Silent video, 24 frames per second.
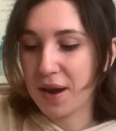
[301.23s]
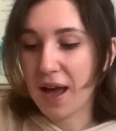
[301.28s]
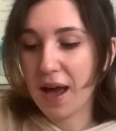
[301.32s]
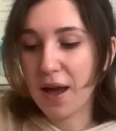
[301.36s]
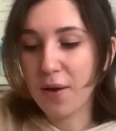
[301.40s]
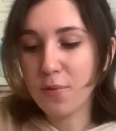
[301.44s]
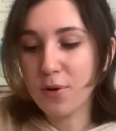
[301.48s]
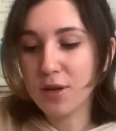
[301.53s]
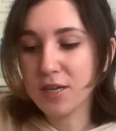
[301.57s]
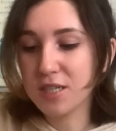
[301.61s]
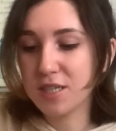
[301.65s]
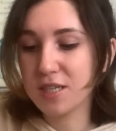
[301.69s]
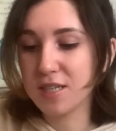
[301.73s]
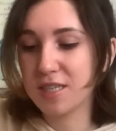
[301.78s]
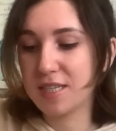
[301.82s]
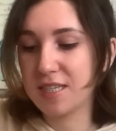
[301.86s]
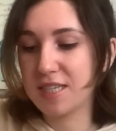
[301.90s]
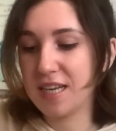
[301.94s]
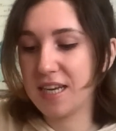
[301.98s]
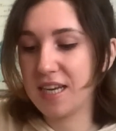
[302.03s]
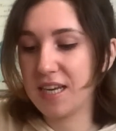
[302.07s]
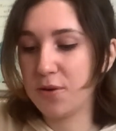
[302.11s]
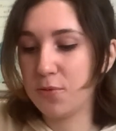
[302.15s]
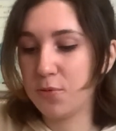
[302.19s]
I want to
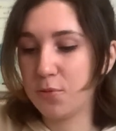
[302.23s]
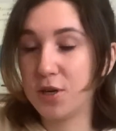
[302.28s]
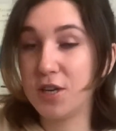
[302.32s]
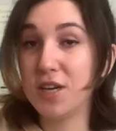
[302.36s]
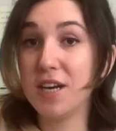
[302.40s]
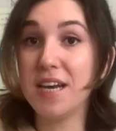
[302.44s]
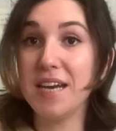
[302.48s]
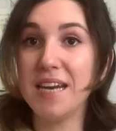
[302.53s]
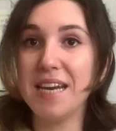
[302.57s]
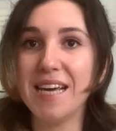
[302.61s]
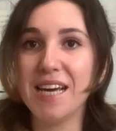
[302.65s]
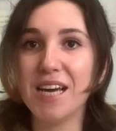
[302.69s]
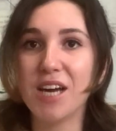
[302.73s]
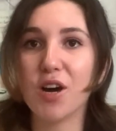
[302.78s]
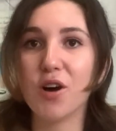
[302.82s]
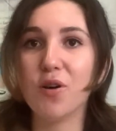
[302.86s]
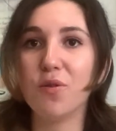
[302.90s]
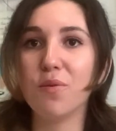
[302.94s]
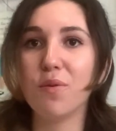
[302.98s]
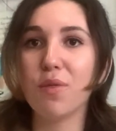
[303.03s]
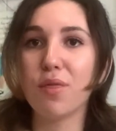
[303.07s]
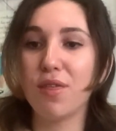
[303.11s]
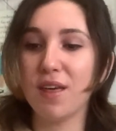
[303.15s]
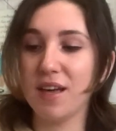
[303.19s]
see what
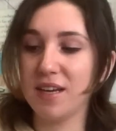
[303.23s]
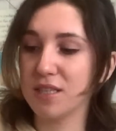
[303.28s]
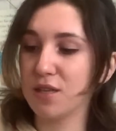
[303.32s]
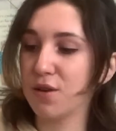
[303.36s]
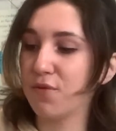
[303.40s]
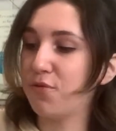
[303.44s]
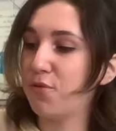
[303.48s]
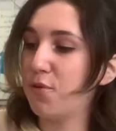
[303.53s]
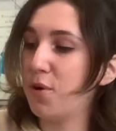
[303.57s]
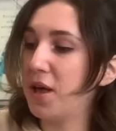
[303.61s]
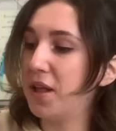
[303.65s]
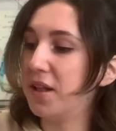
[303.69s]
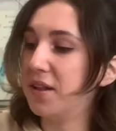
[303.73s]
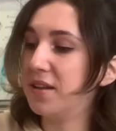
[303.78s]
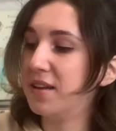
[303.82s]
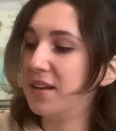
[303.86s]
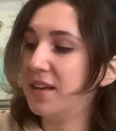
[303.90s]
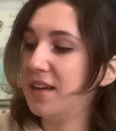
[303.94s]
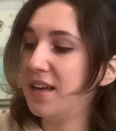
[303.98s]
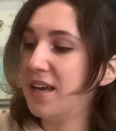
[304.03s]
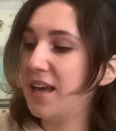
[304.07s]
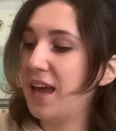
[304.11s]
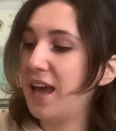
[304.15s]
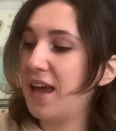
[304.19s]
Nico thinks of Will.
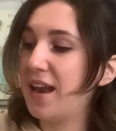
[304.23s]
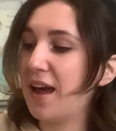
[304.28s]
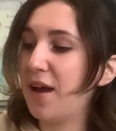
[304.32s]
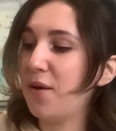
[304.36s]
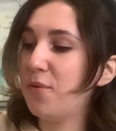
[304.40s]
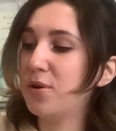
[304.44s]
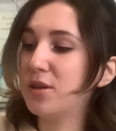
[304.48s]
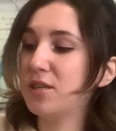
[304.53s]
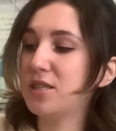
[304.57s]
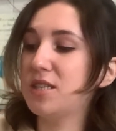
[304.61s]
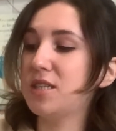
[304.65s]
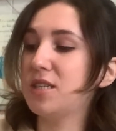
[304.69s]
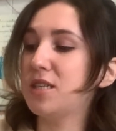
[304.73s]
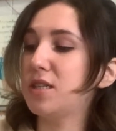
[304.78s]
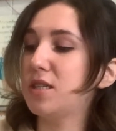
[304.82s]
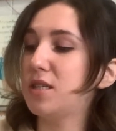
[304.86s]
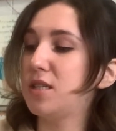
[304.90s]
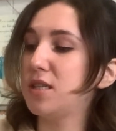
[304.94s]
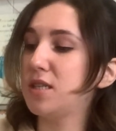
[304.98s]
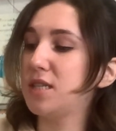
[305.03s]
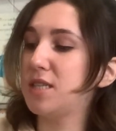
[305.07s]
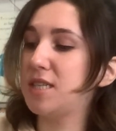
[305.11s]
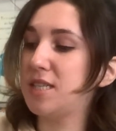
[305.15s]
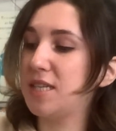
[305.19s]
And I want
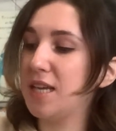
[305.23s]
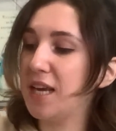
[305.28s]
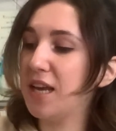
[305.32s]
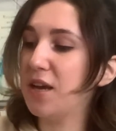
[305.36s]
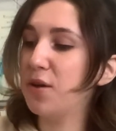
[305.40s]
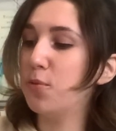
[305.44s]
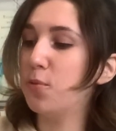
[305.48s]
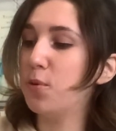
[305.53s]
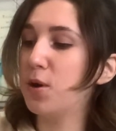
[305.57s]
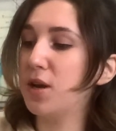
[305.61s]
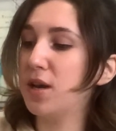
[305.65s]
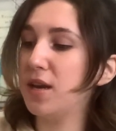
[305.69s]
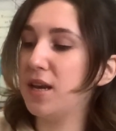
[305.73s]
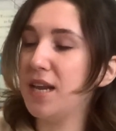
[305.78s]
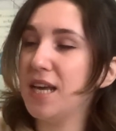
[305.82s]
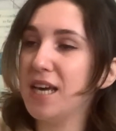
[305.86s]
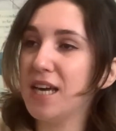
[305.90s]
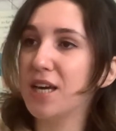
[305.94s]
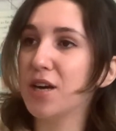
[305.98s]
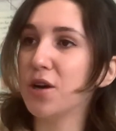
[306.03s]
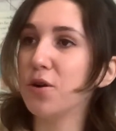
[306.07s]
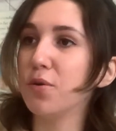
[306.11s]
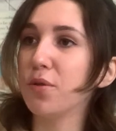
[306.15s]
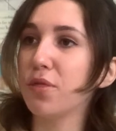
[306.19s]
to see what
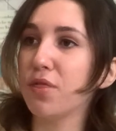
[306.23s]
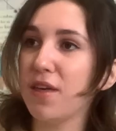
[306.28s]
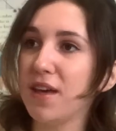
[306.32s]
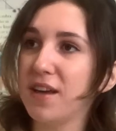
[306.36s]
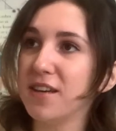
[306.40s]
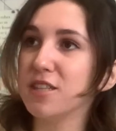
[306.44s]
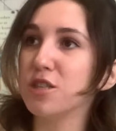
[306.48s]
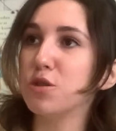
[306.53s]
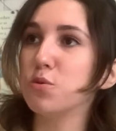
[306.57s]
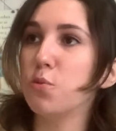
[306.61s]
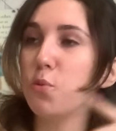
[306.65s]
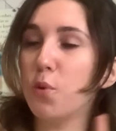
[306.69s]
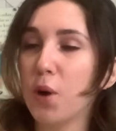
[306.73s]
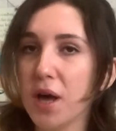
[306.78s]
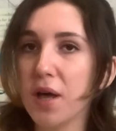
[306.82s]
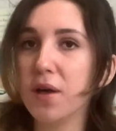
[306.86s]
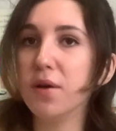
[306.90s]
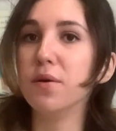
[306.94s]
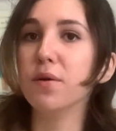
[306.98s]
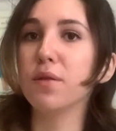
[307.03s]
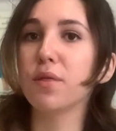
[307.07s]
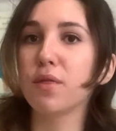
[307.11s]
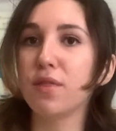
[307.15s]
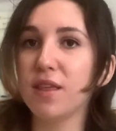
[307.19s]
Nico thinks
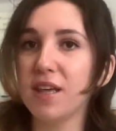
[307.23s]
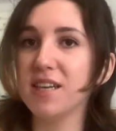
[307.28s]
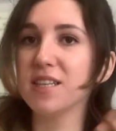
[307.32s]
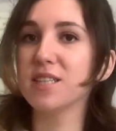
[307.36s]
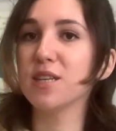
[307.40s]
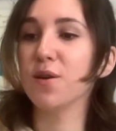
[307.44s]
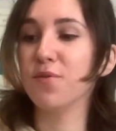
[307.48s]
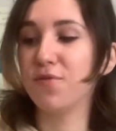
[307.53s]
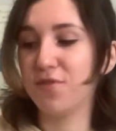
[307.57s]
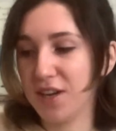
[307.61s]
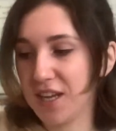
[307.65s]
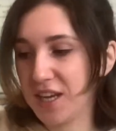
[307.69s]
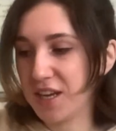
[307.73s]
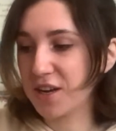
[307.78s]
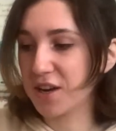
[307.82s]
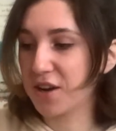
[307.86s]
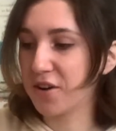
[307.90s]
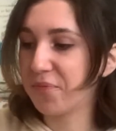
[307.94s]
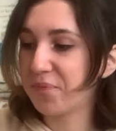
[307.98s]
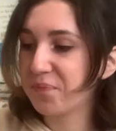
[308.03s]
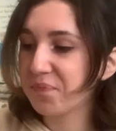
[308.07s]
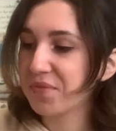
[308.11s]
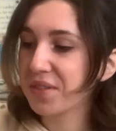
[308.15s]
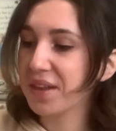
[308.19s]
Will thinks of Nico.